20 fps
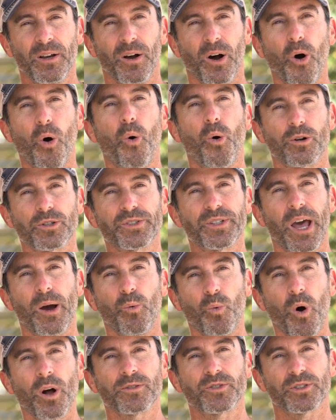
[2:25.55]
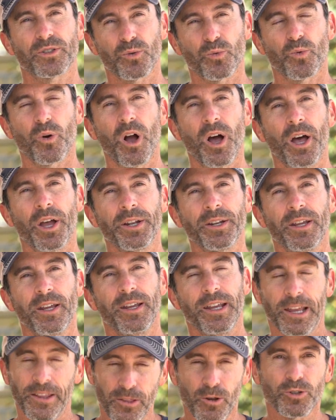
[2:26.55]
a horse that wants to run
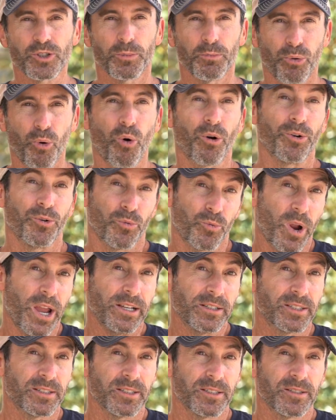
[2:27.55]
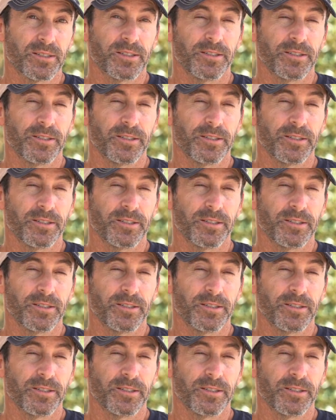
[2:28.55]
in those important races.